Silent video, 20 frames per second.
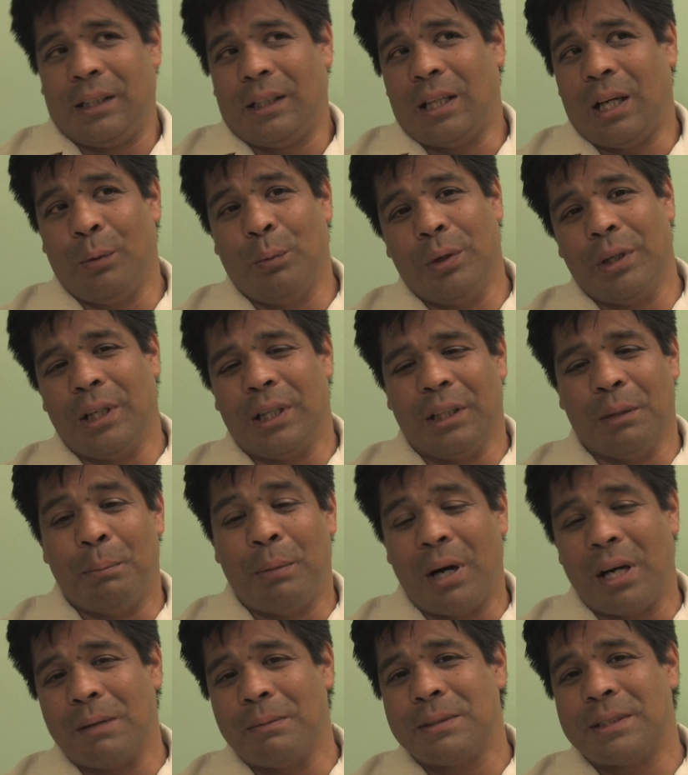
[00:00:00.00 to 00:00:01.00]
I went on the
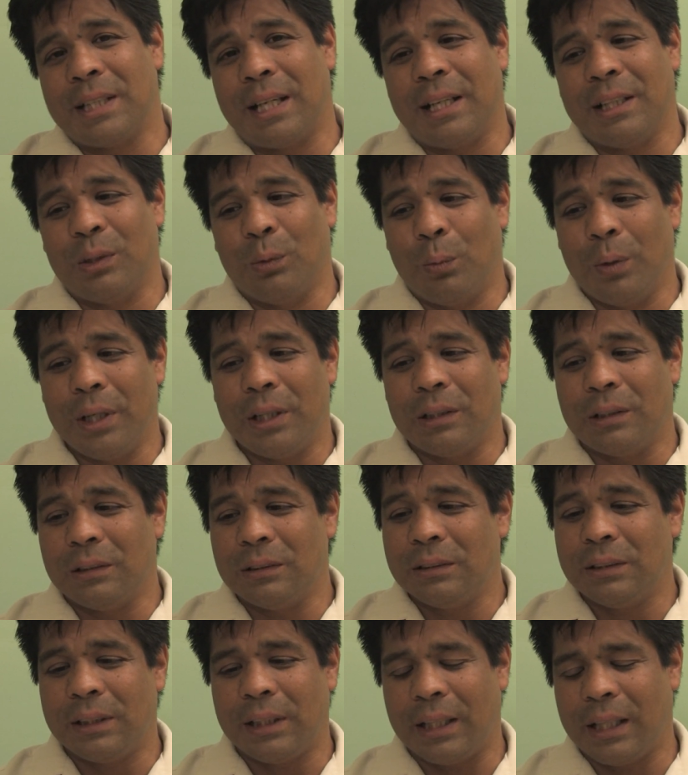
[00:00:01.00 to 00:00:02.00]
bottom side of the
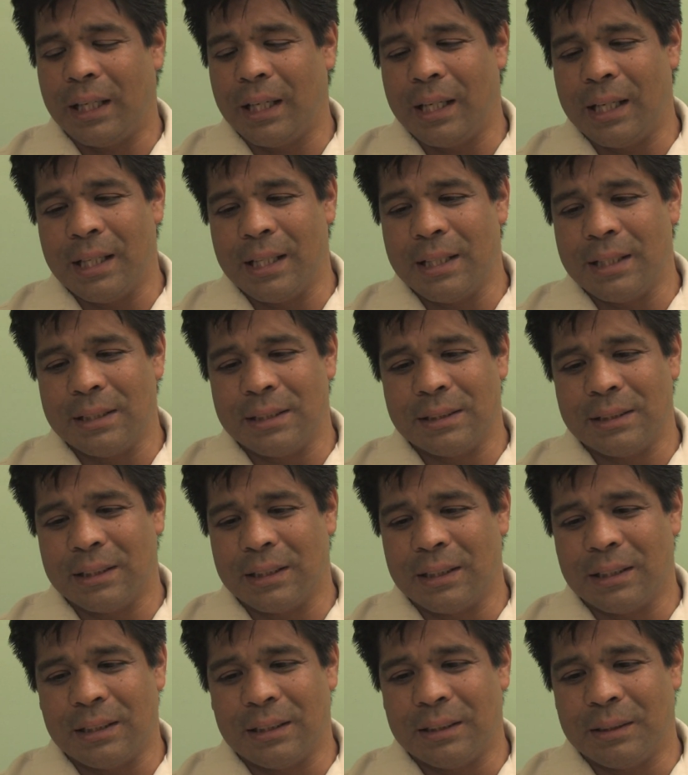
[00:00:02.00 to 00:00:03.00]
whale and
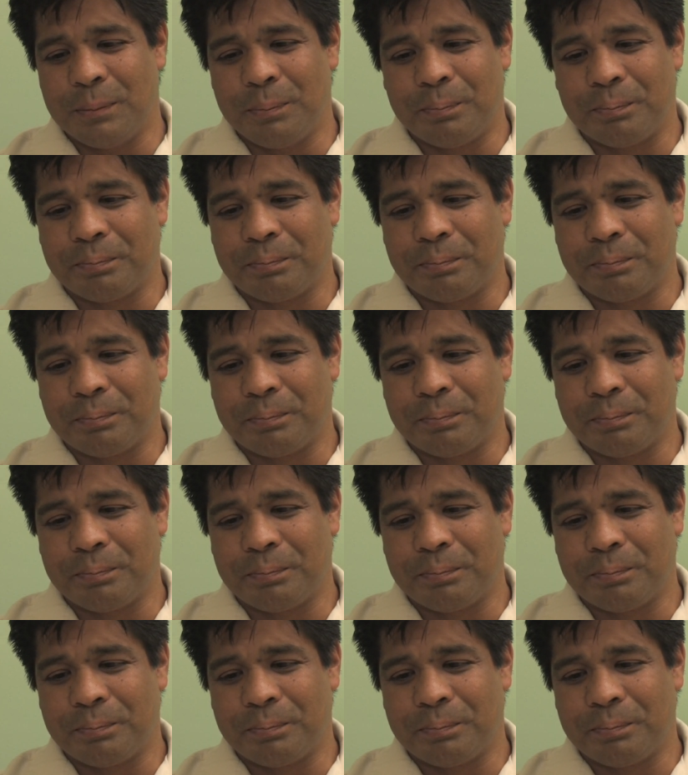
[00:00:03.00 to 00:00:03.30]
I